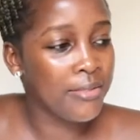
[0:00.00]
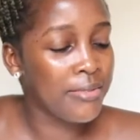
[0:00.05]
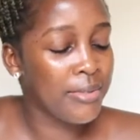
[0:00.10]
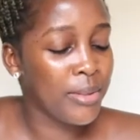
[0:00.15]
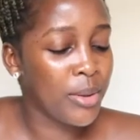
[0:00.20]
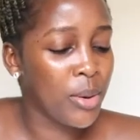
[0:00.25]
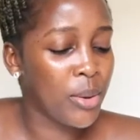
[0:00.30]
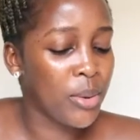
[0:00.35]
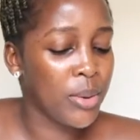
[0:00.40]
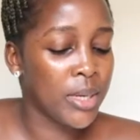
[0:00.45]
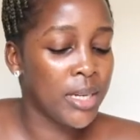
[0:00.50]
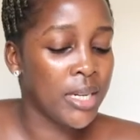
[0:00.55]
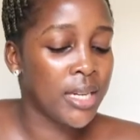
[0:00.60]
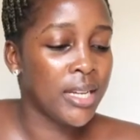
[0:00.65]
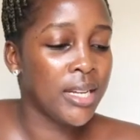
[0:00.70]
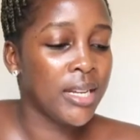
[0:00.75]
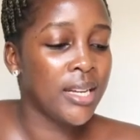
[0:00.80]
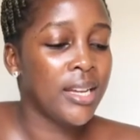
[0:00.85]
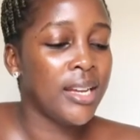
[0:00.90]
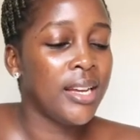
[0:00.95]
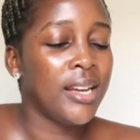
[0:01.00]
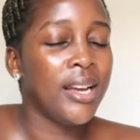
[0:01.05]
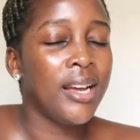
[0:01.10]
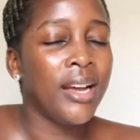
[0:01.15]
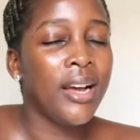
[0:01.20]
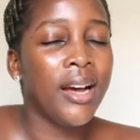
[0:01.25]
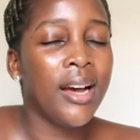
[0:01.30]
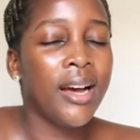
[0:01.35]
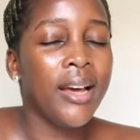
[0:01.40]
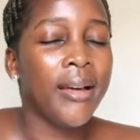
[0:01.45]
vlog.
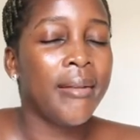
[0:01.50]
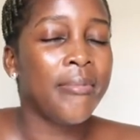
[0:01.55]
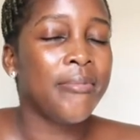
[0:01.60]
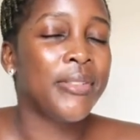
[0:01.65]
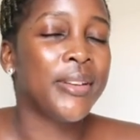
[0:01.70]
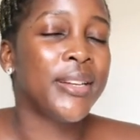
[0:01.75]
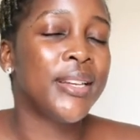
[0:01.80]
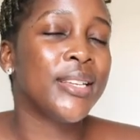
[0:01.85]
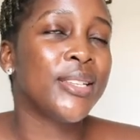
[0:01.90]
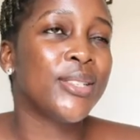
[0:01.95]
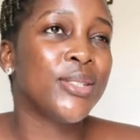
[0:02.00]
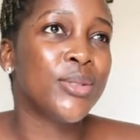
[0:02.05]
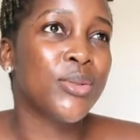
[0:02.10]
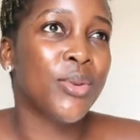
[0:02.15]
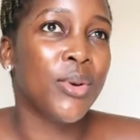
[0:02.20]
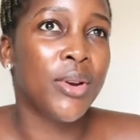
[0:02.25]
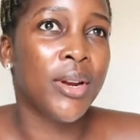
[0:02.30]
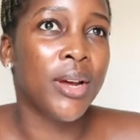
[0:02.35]
I am feeling sort